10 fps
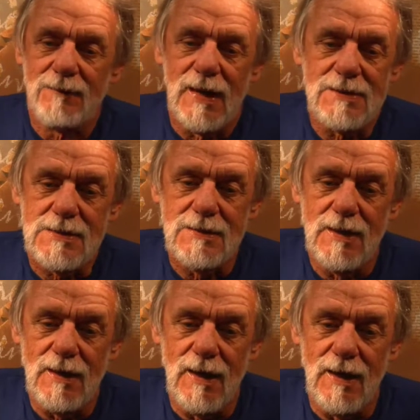it's
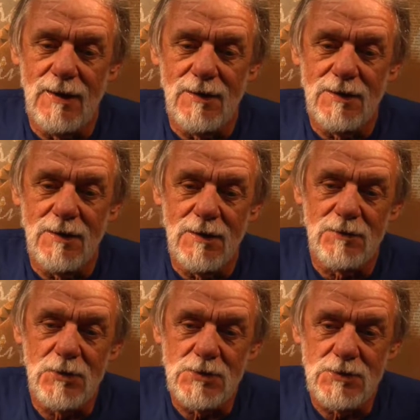uh,
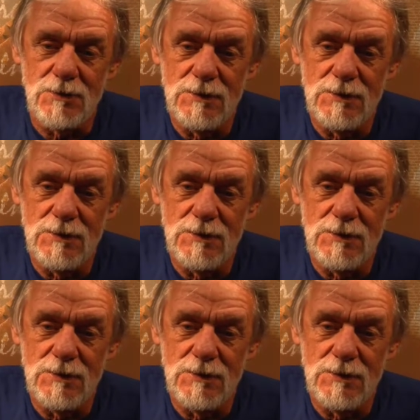of course